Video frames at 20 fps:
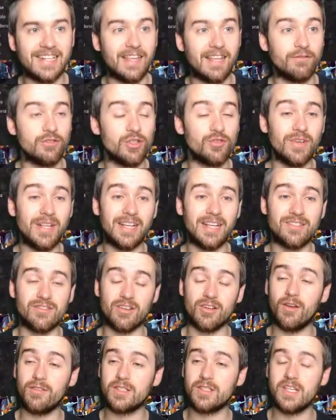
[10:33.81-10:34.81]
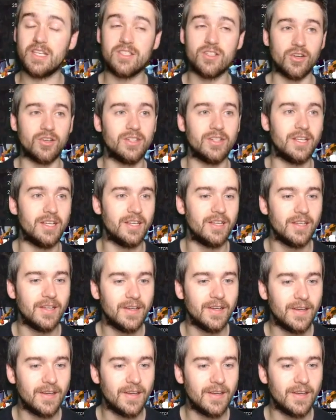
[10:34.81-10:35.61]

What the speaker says: And I've just realised Dragowski's not going to